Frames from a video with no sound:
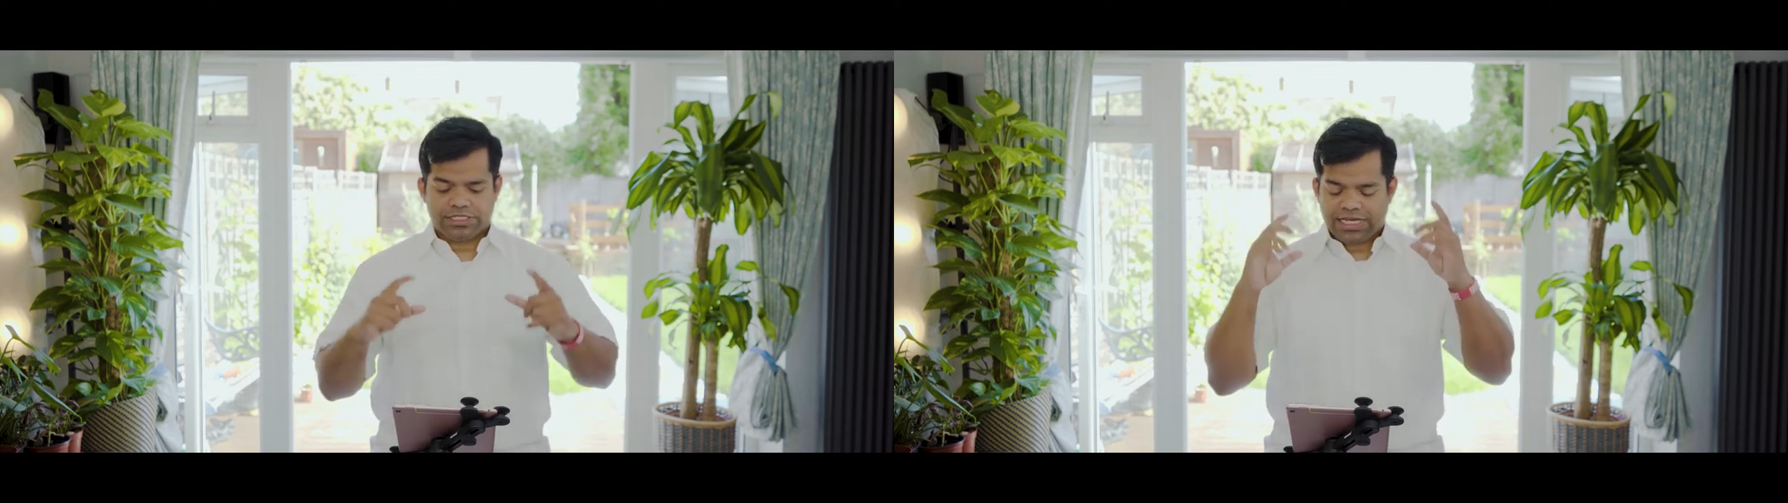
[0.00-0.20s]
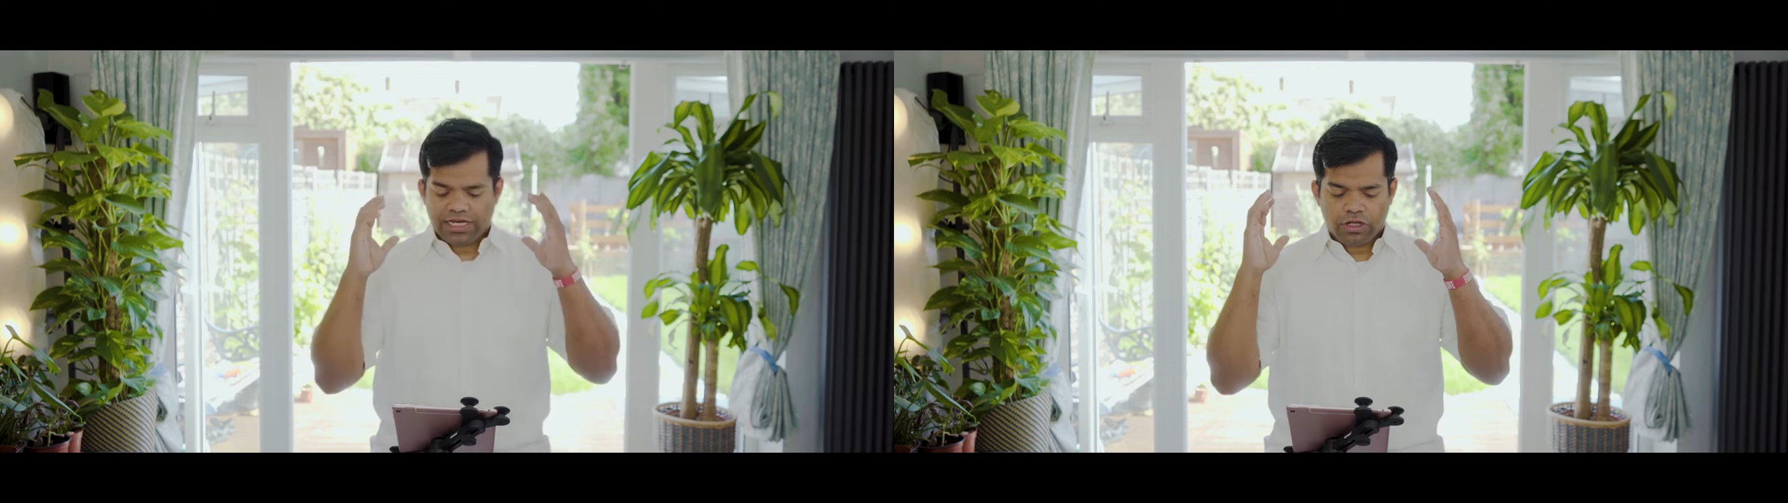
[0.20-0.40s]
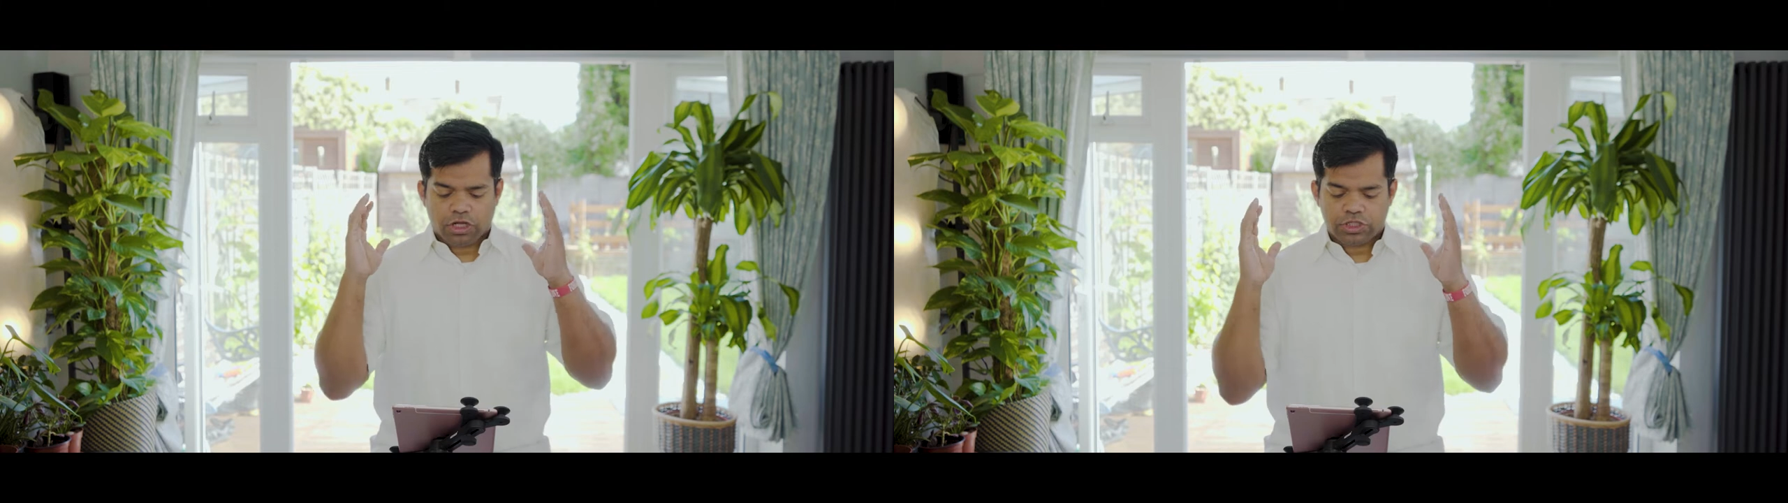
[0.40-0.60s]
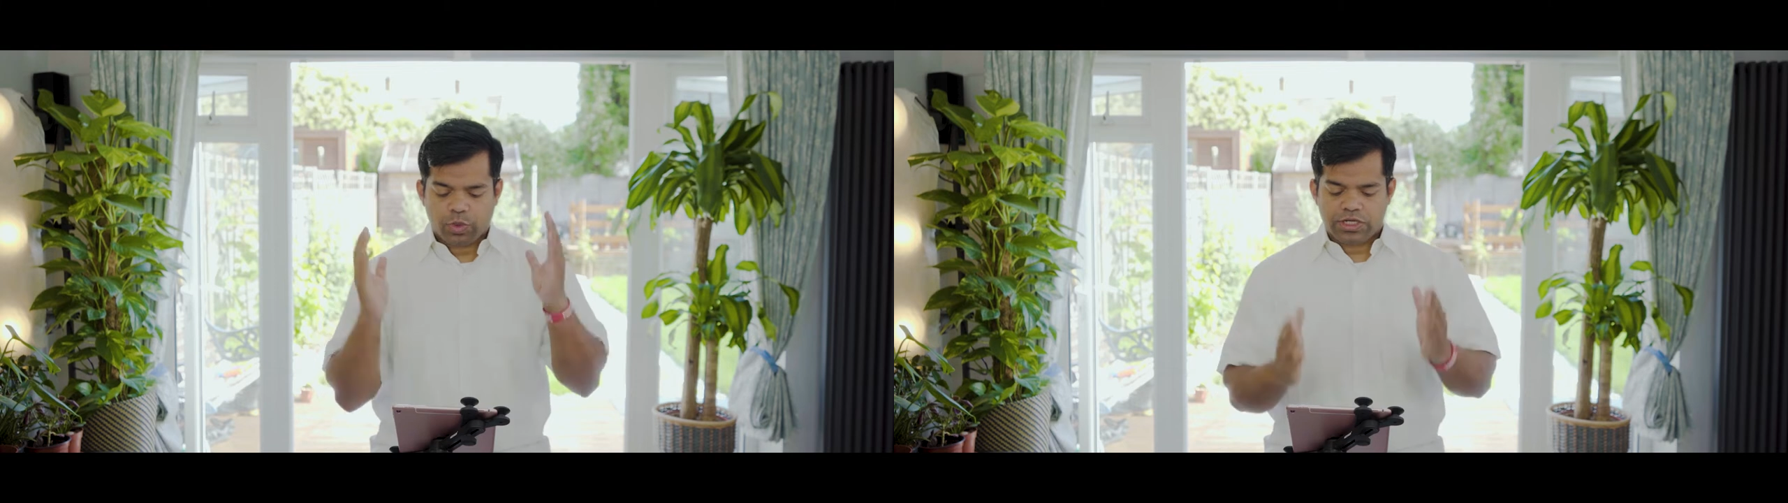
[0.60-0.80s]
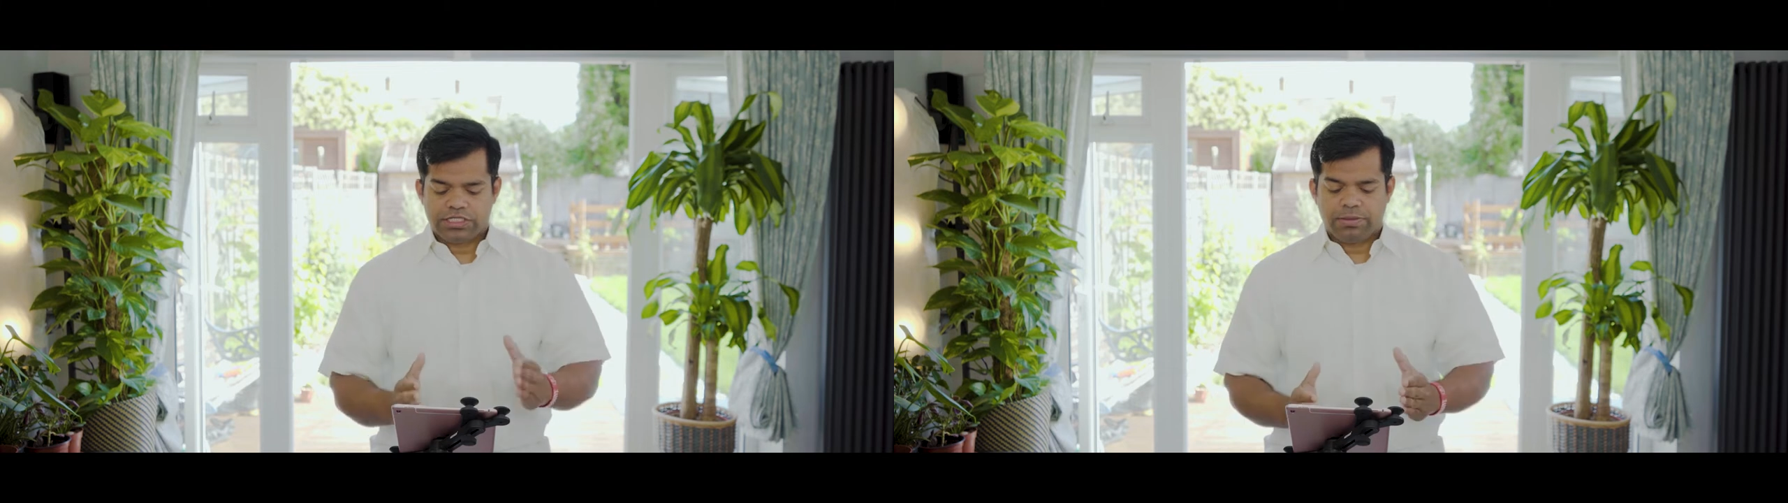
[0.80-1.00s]
studying God's
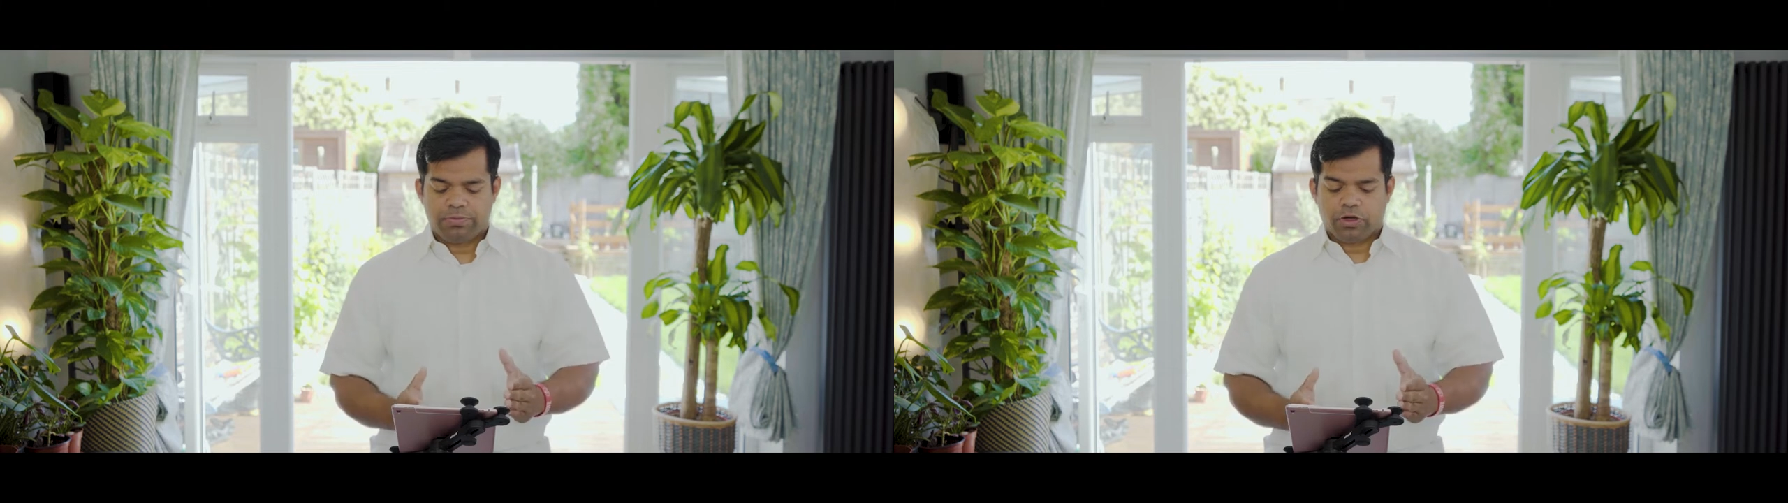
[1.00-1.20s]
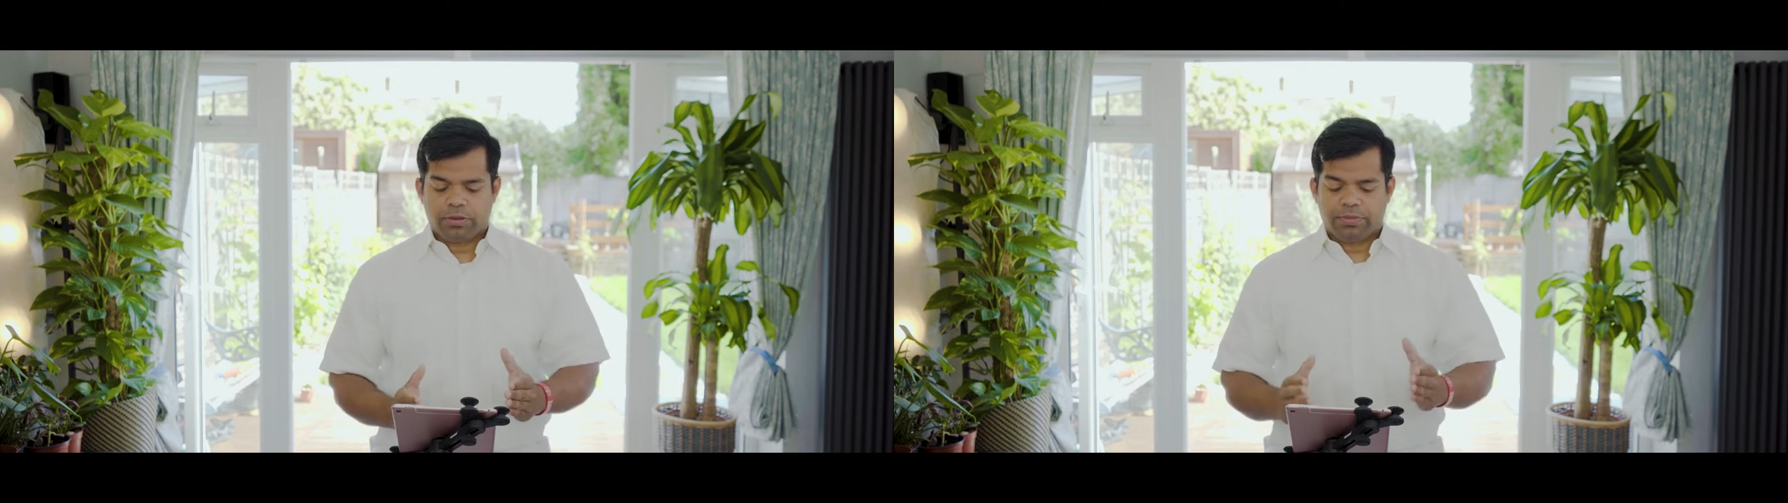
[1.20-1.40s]
Word is important,